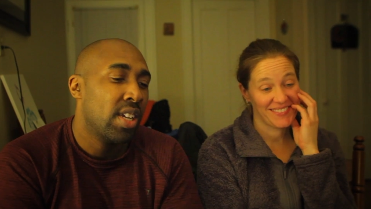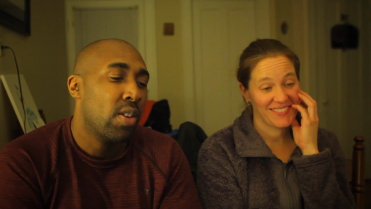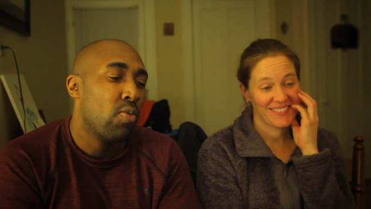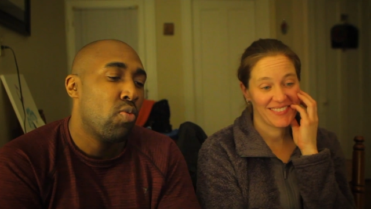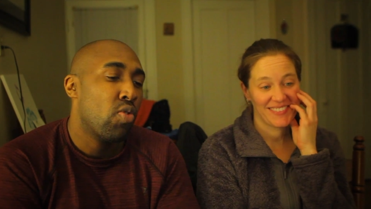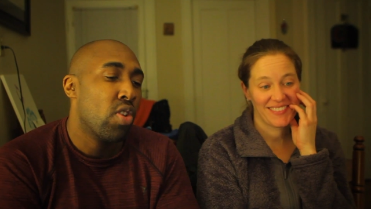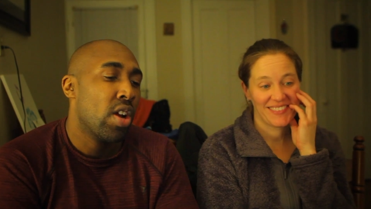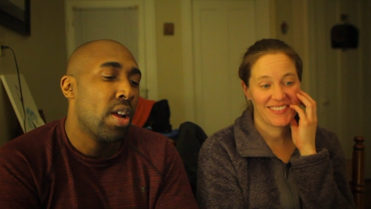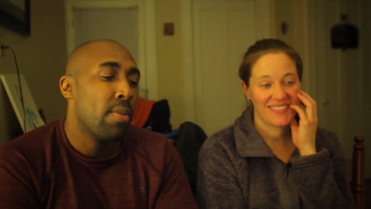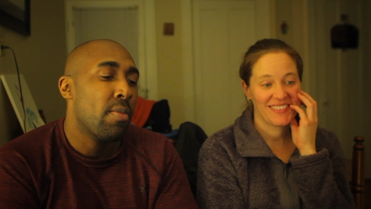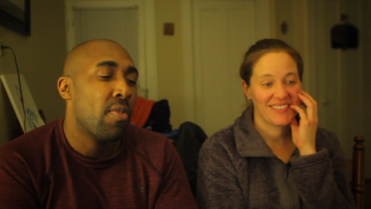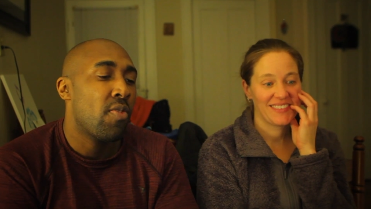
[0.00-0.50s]
Speaker 1: Yeah,
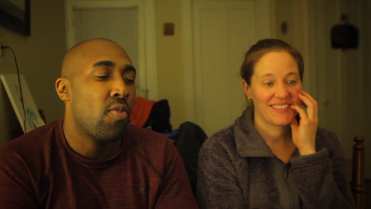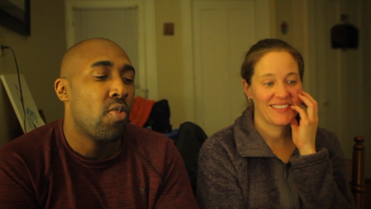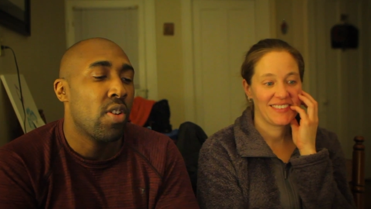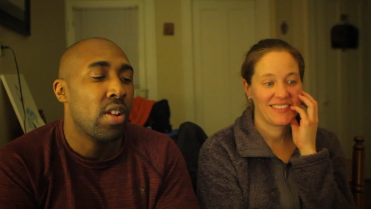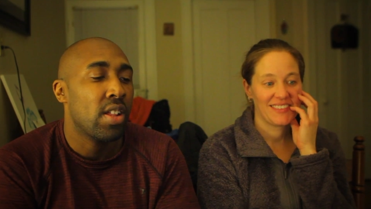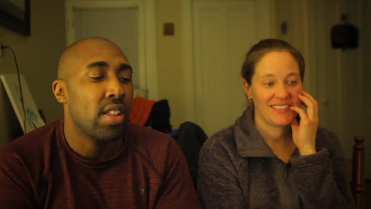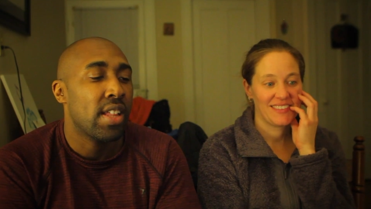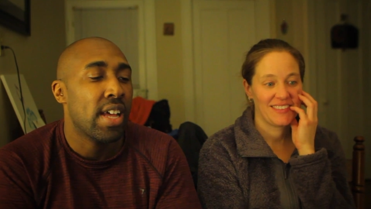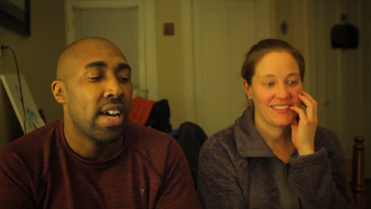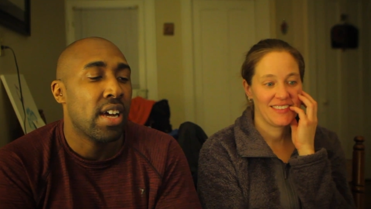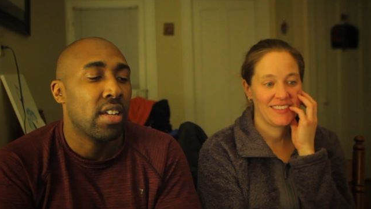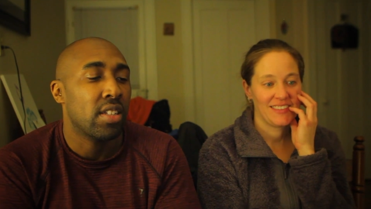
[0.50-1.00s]
Warhammer
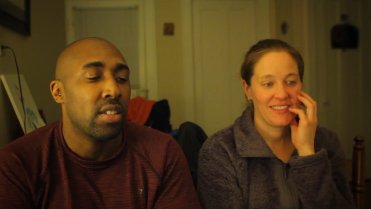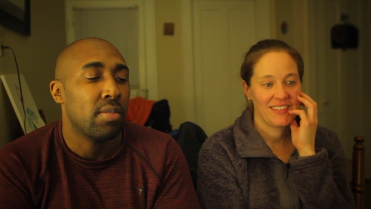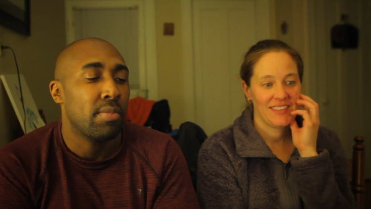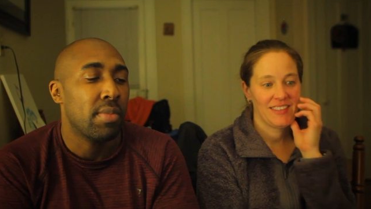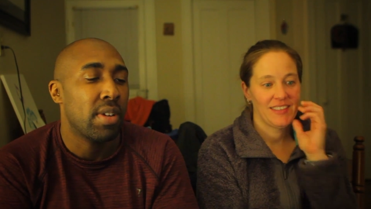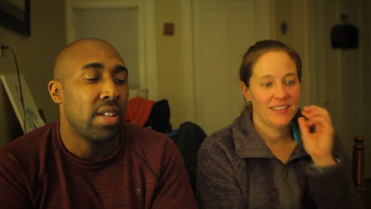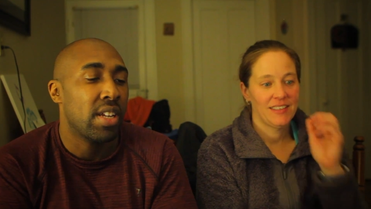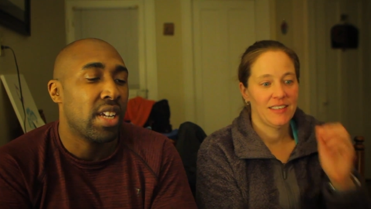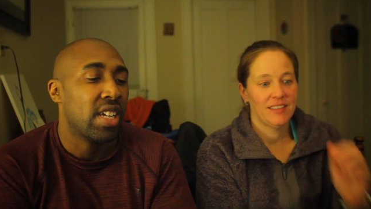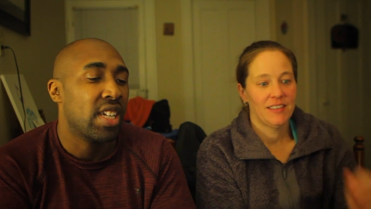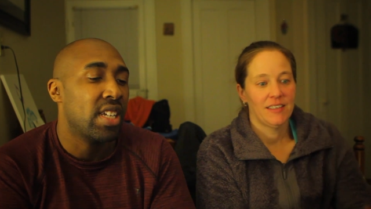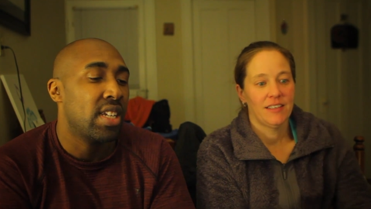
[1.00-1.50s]

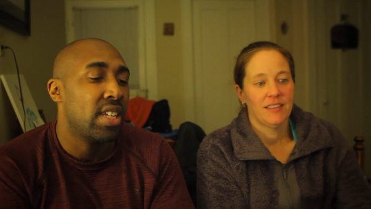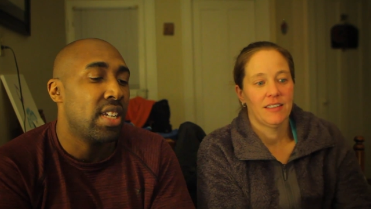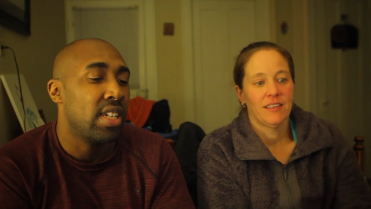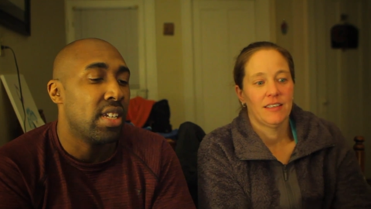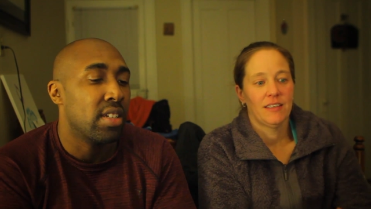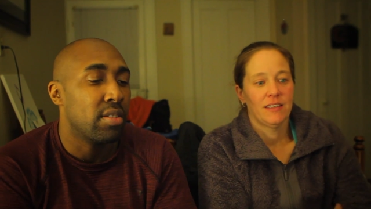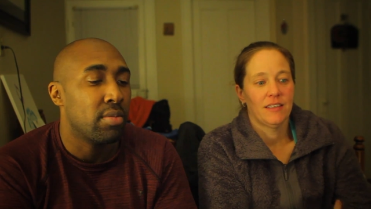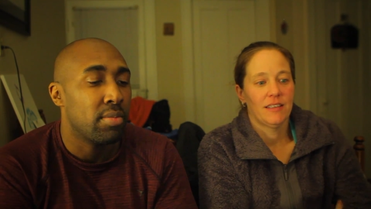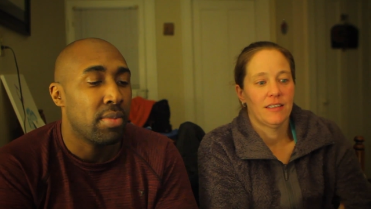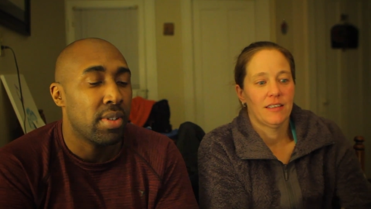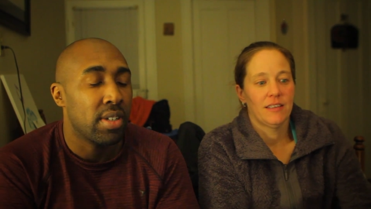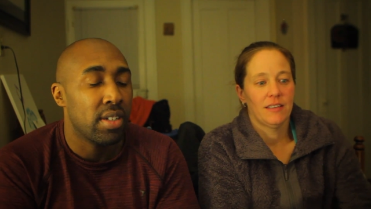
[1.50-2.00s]
40,000, man, the
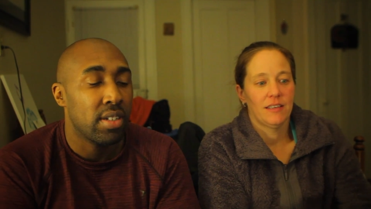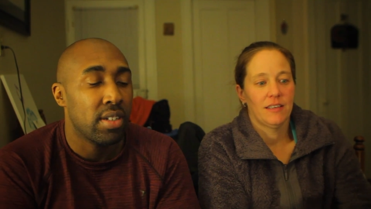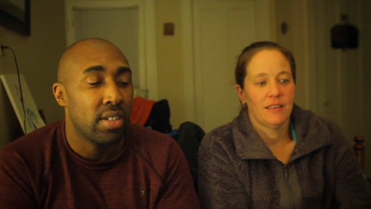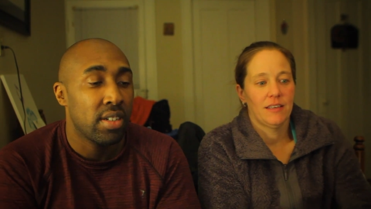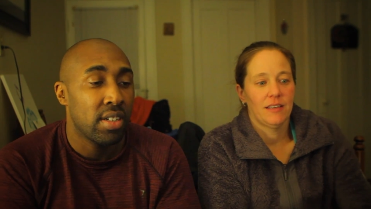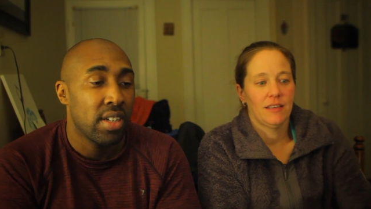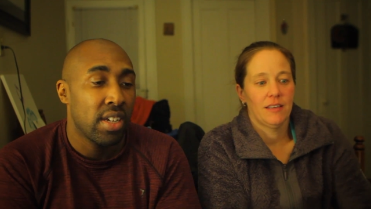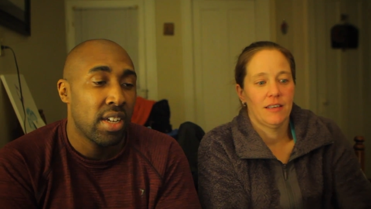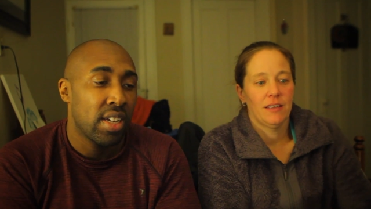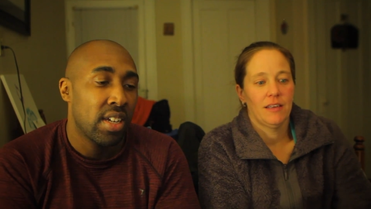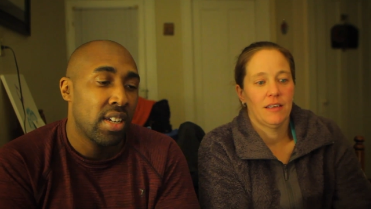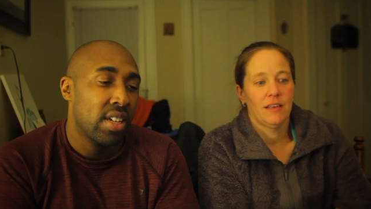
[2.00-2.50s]
Cadia, man.